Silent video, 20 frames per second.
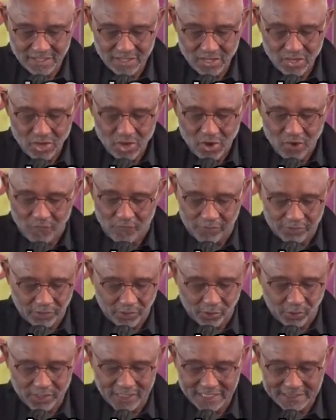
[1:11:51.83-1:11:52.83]
For the Lord has,
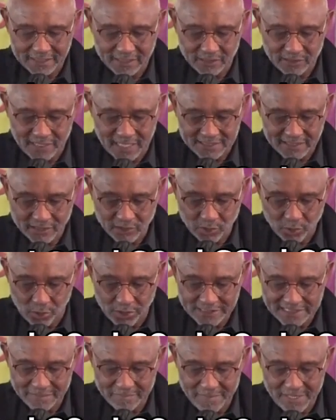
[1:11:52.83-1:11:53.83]
a, has anointed me
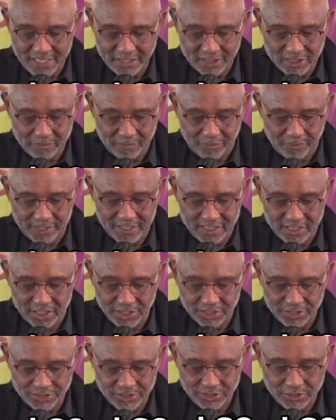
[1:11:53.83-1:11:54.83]
to bring good
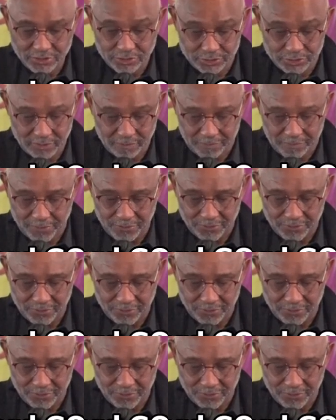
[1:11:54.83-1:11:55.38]
news to the poor.